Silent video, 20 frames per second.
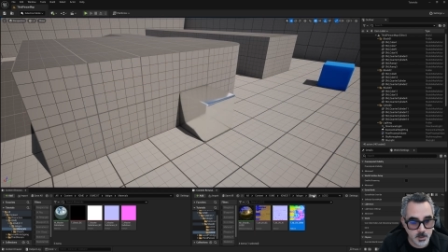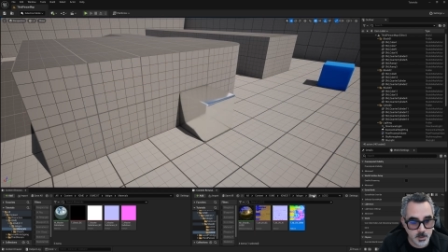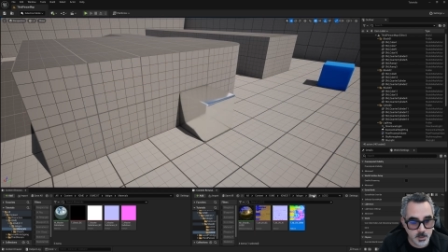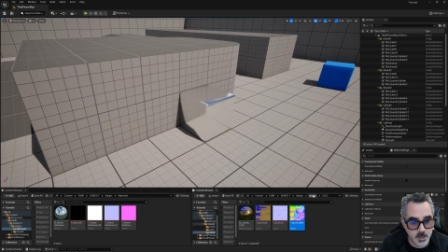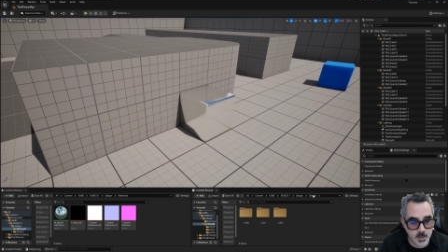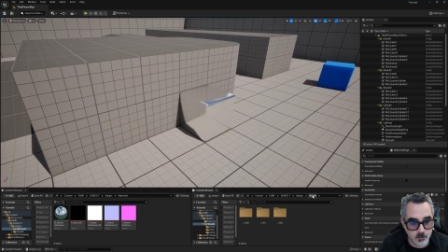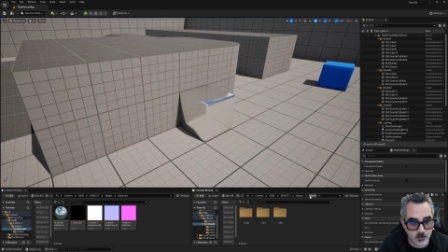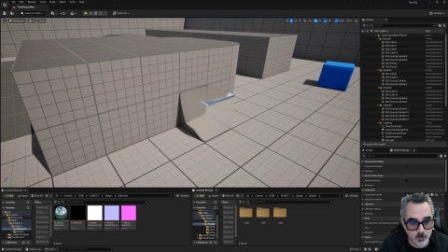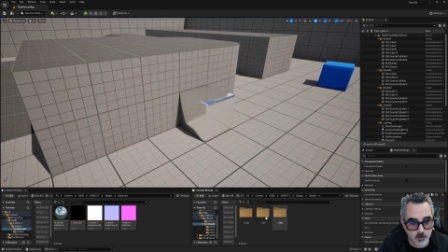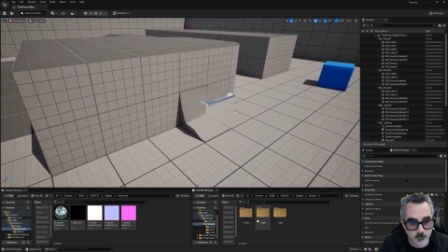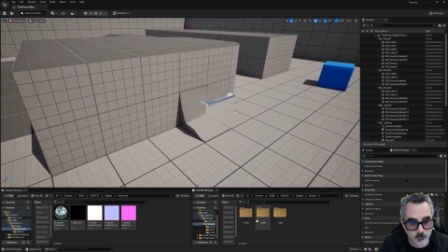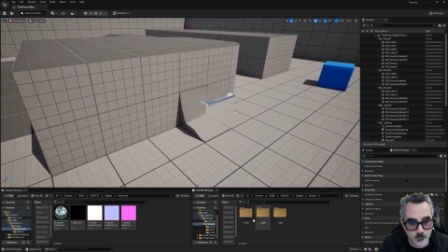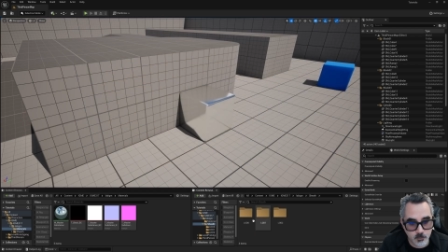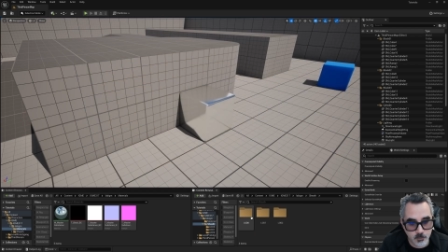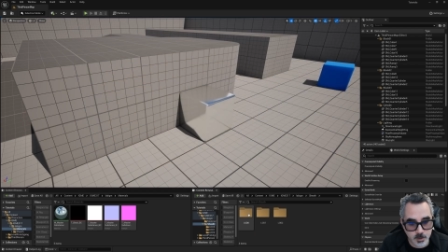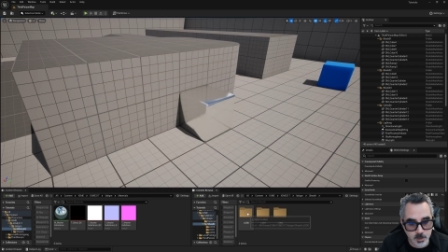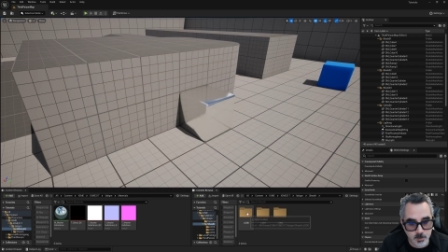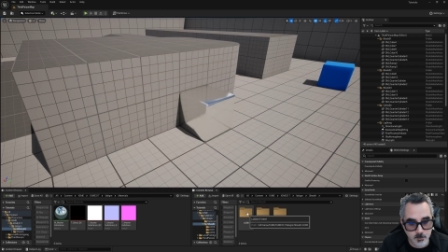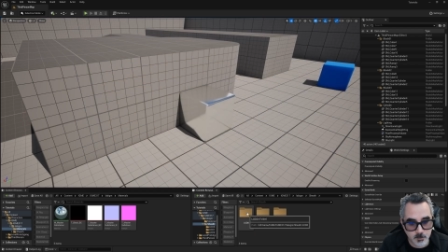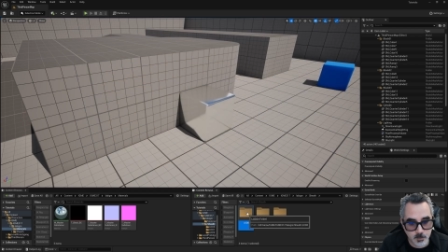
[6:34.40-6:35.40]
Now,
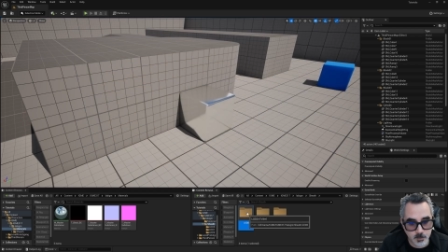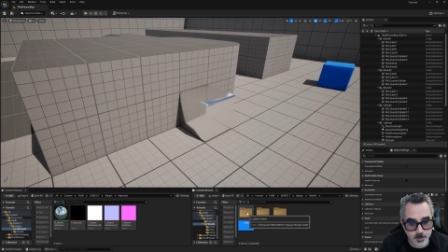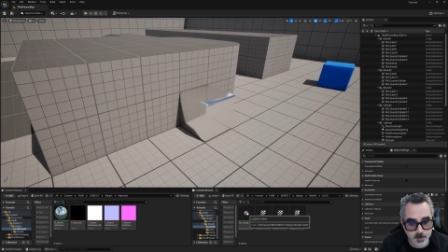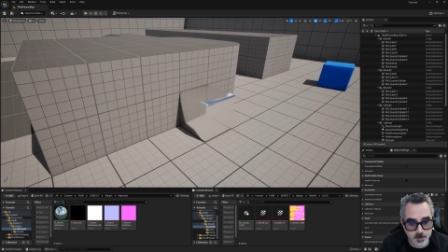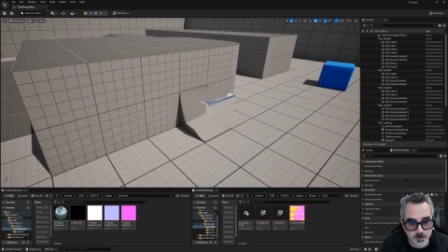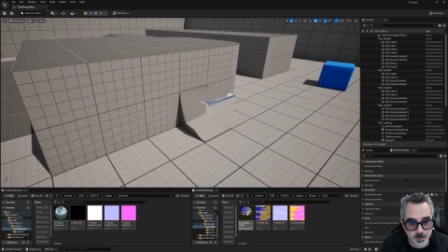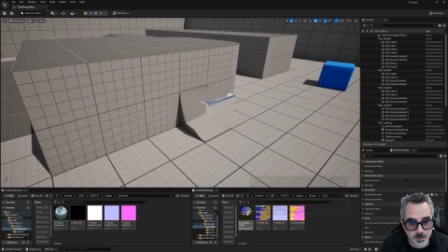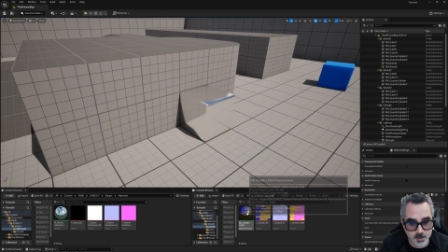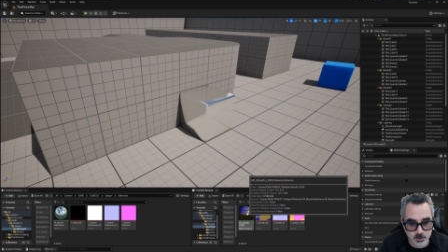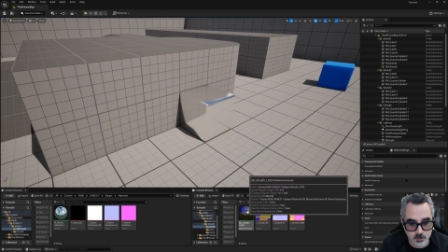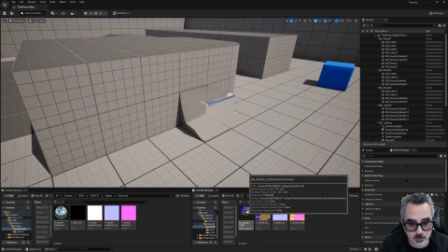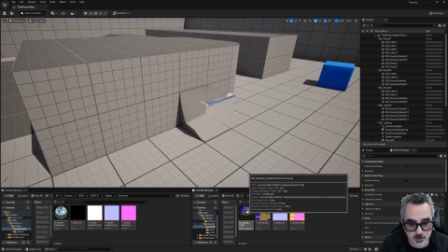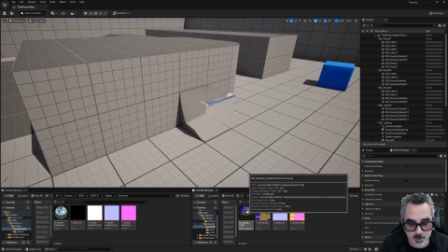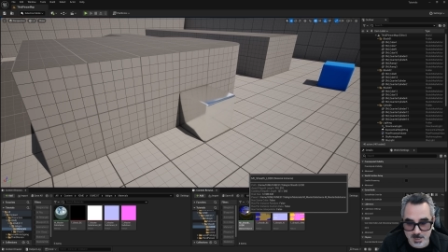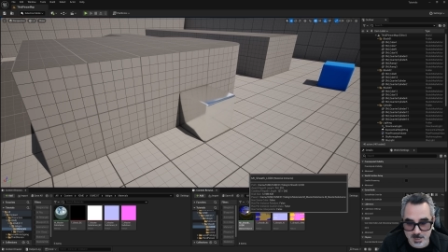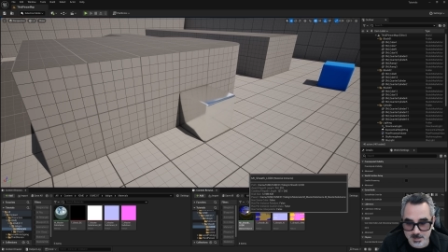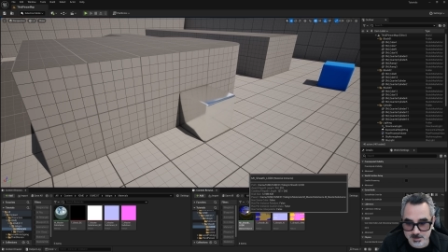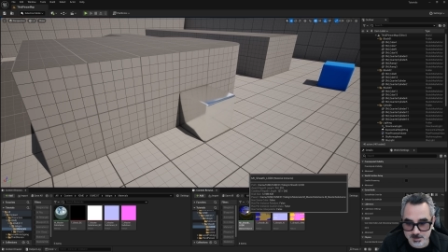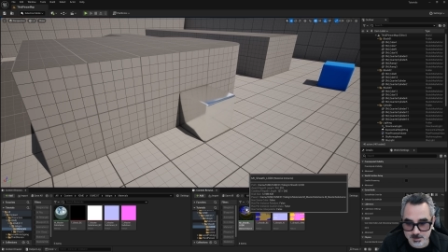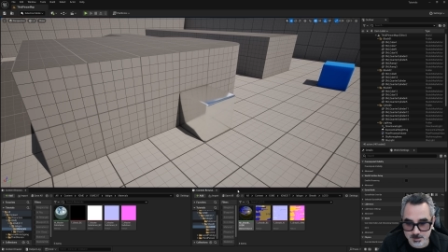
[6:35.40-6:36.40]
for importing the actual
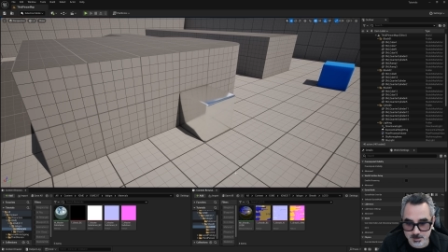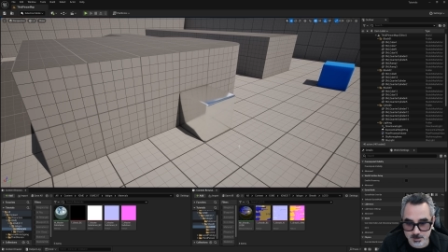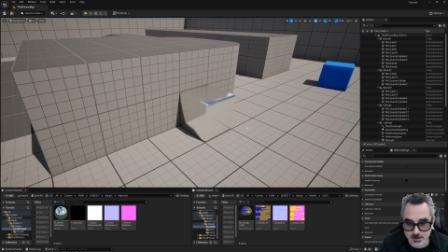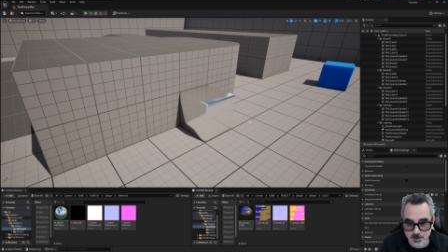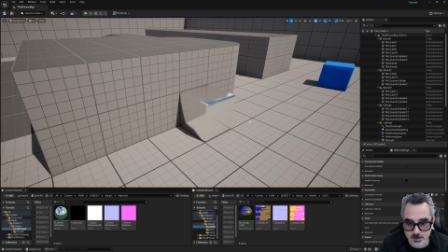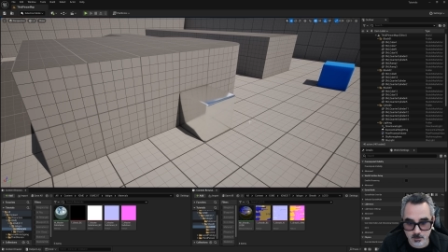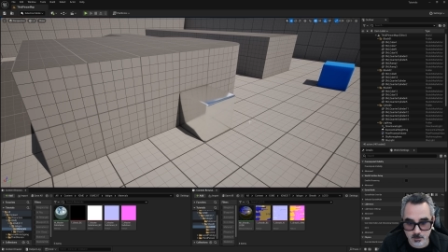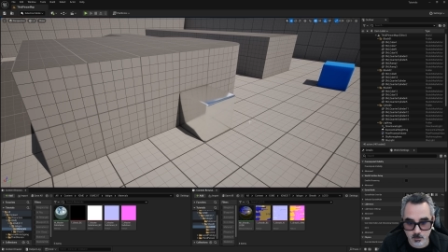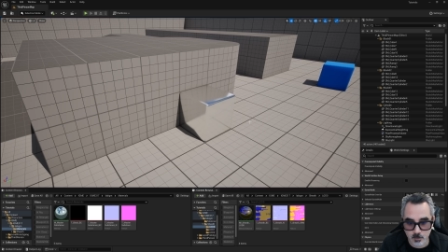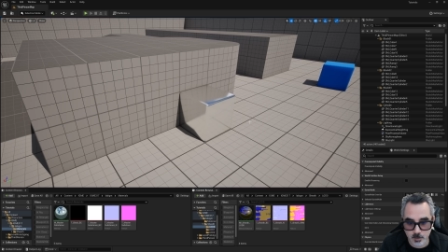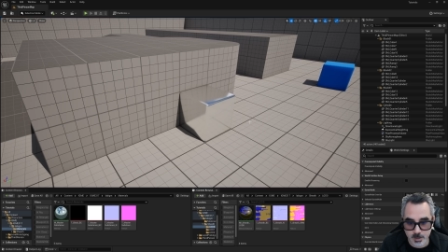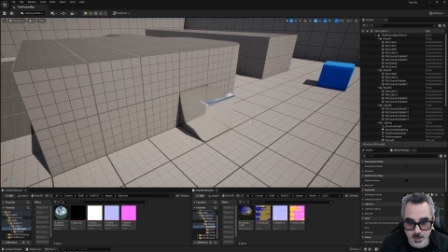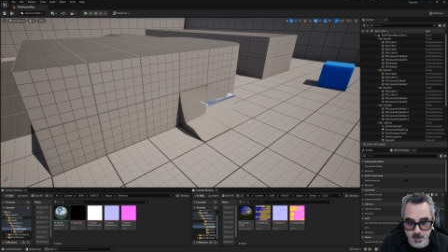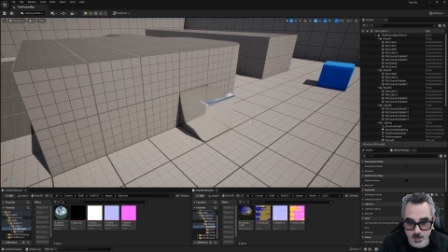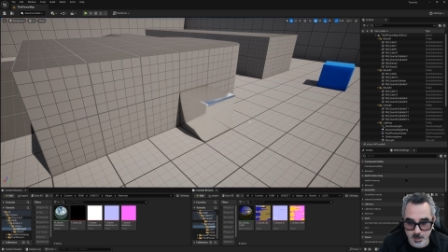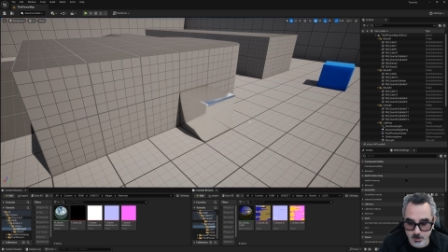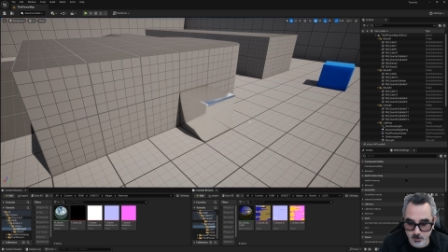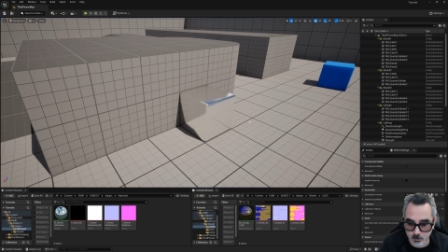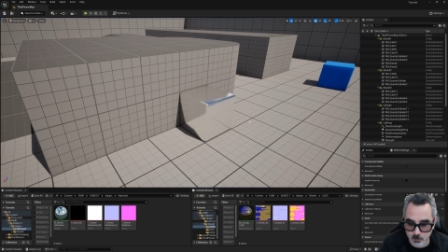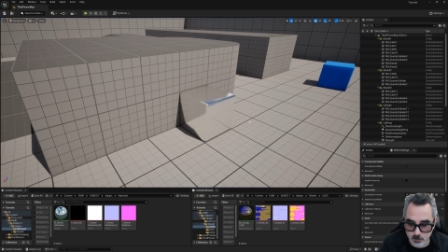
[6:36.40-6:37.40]
asset, what
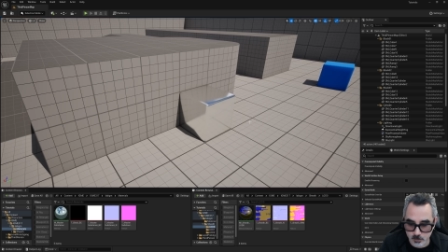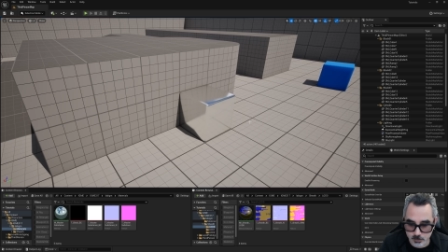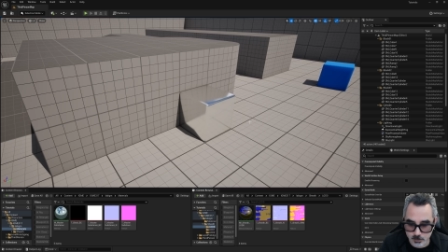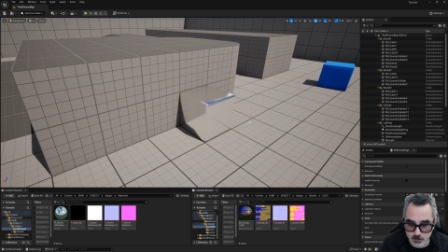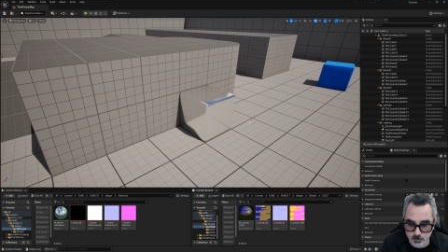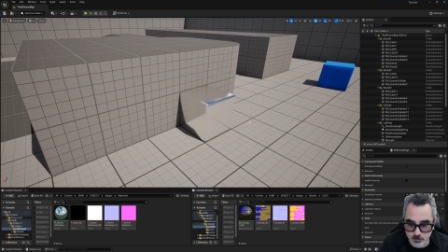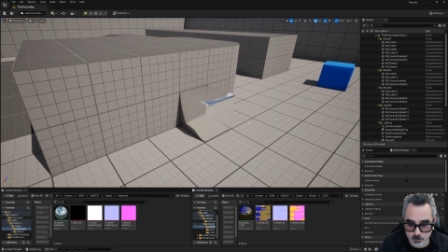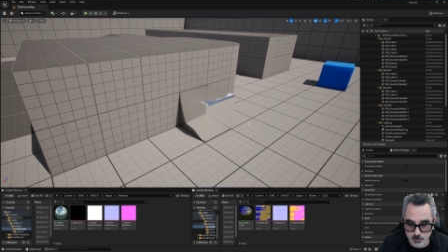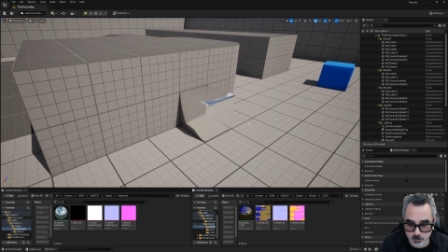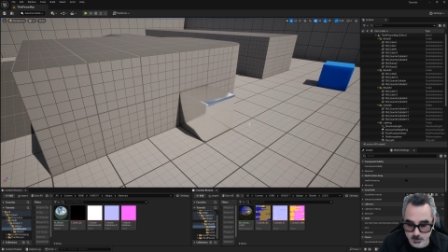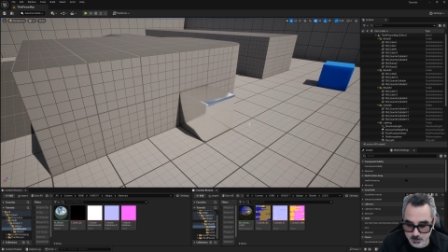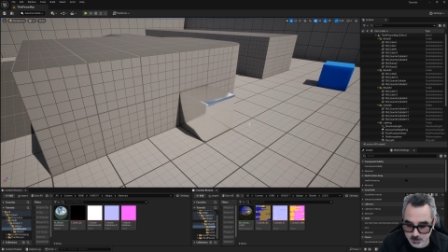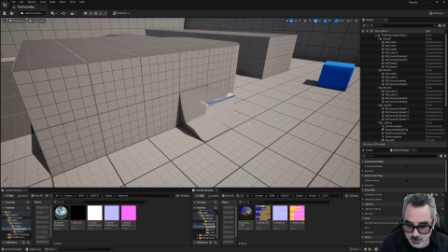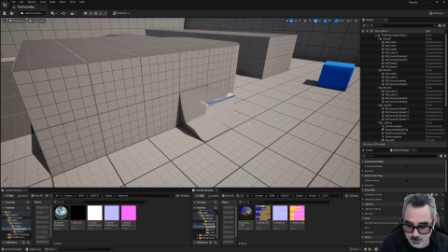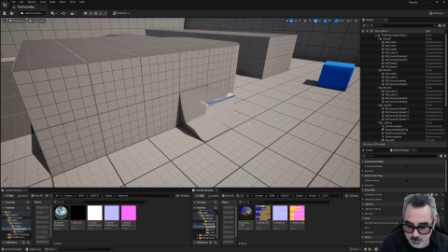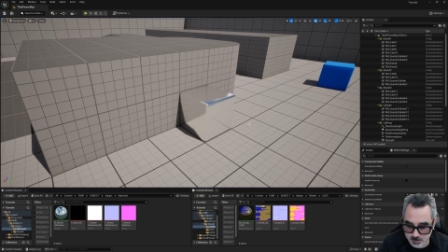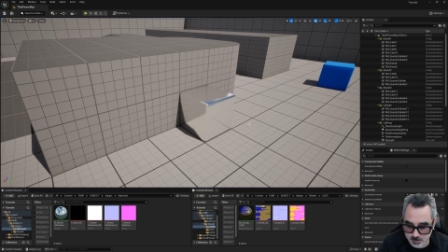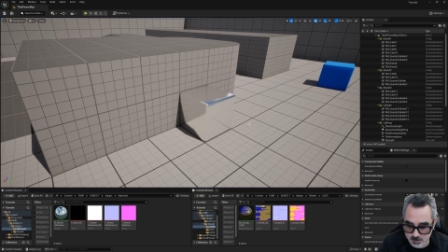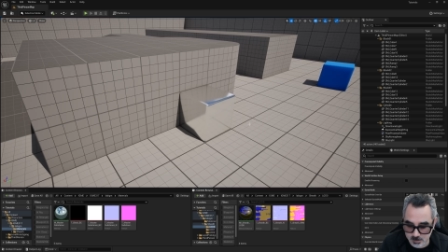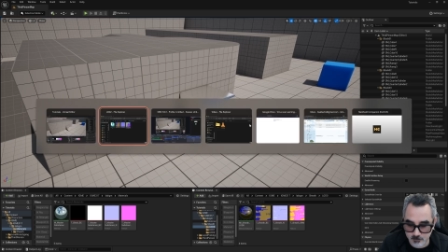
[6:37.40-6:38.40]
I will do is
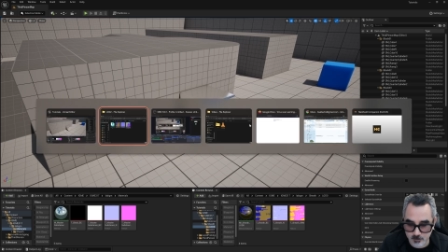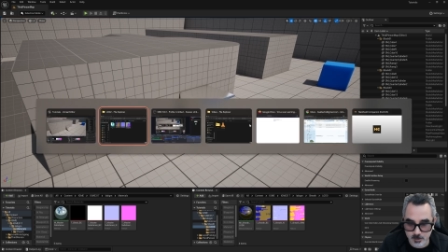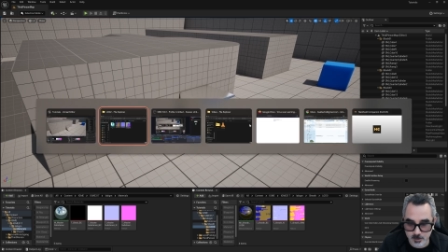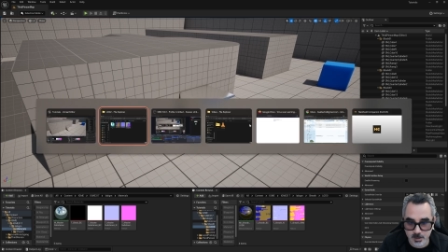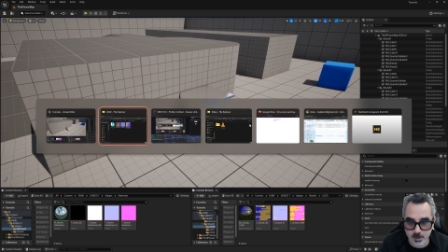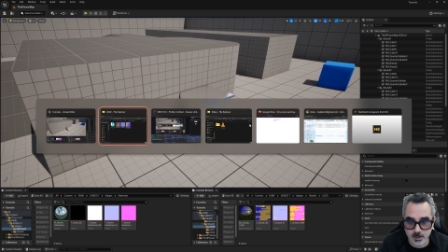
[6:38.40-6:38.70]
the same thing.